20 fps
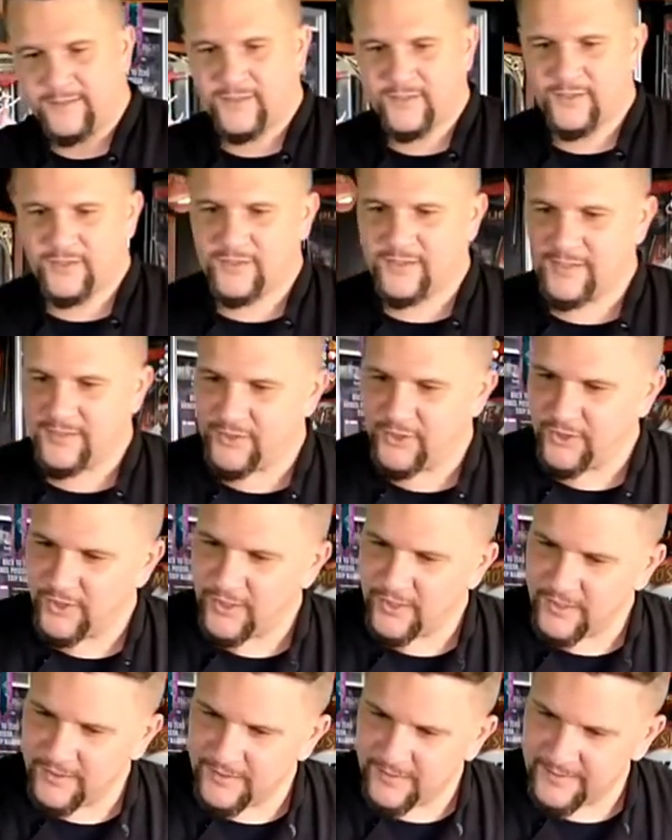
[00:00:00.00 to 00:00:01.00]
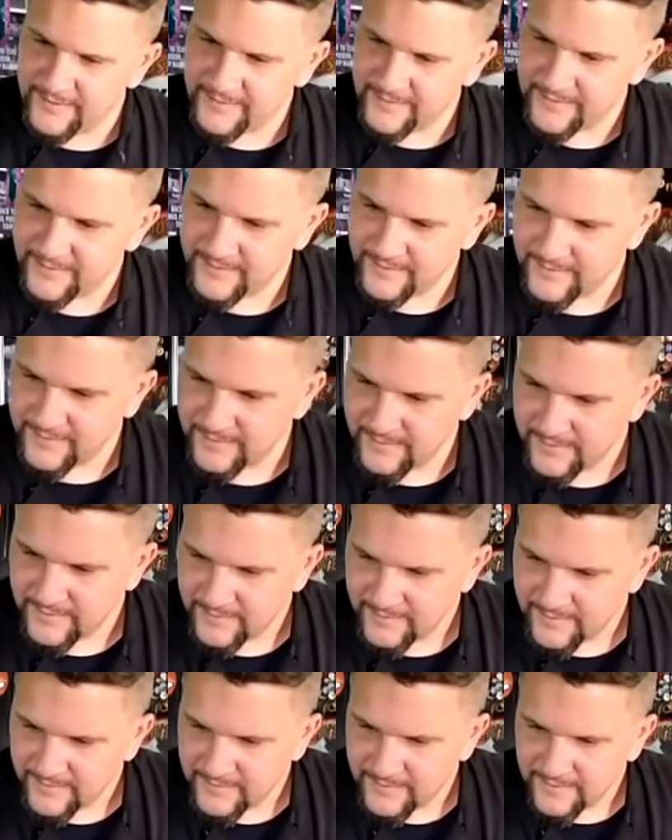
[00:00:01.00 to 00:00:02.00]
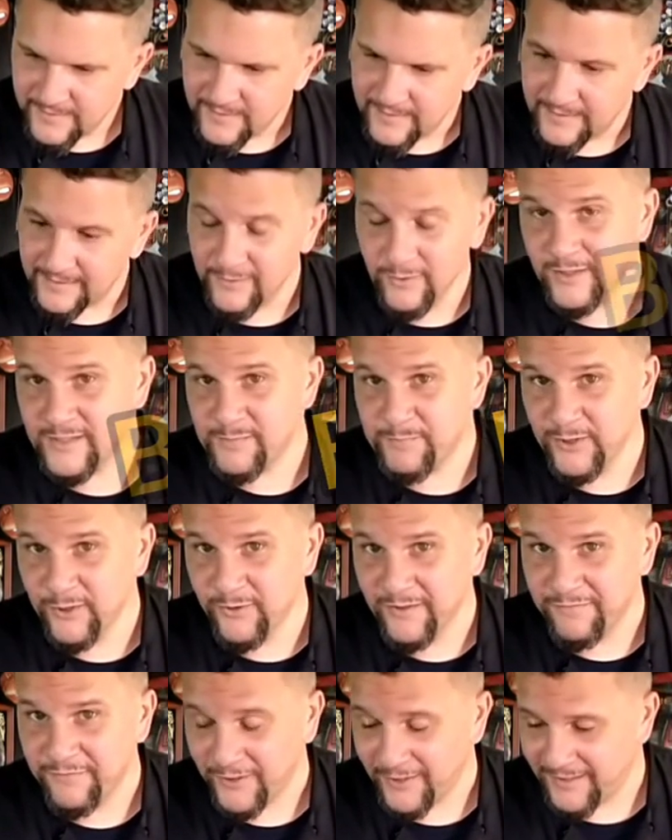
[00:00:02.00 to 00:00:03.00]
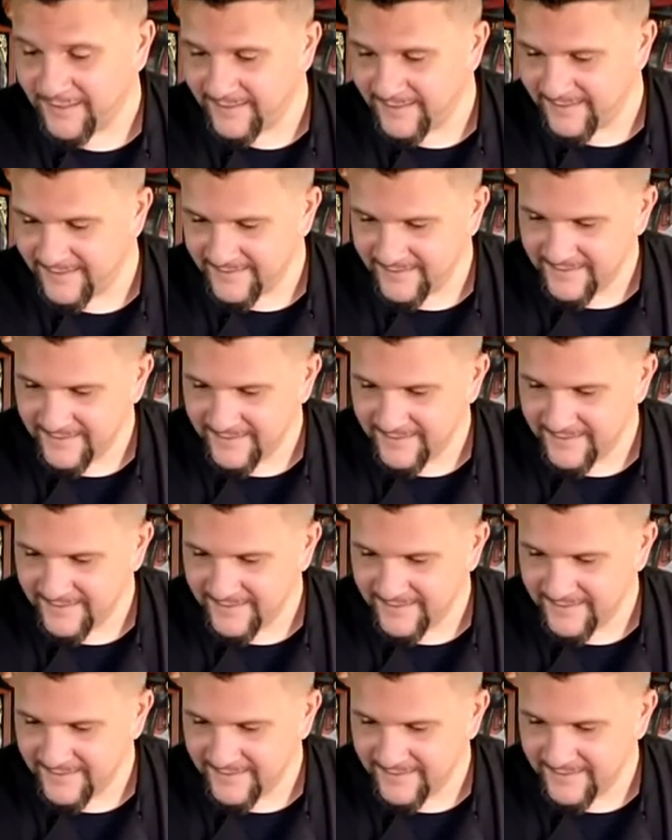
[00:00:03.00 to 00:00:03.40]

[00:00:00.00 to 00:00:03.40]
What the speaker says: a stir. It looks beautiful.